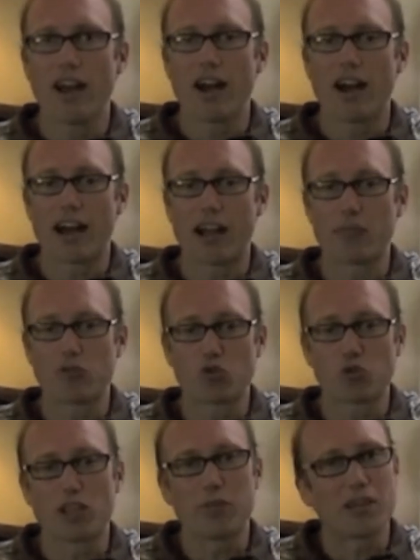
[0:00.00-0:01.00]
I'm
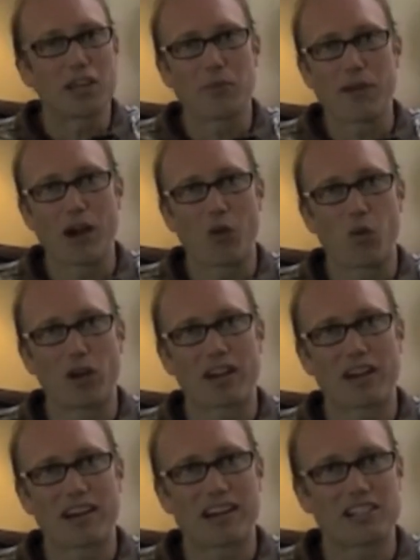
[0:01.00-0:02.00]
dreaming about what
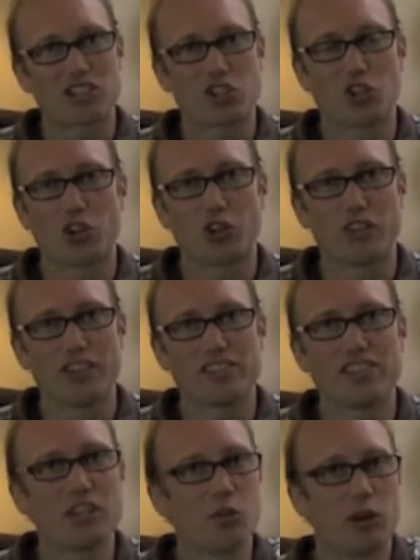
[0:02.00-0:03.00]
God has called the
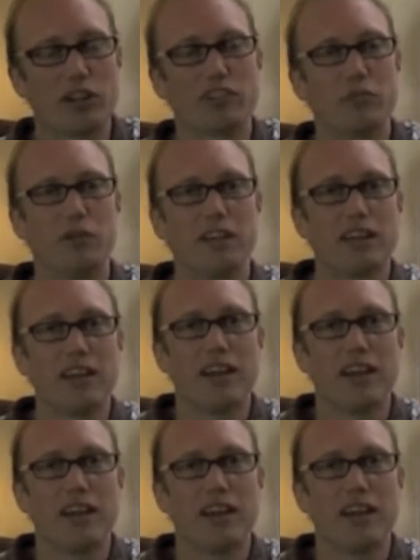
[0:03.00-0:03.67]
Citywell to be.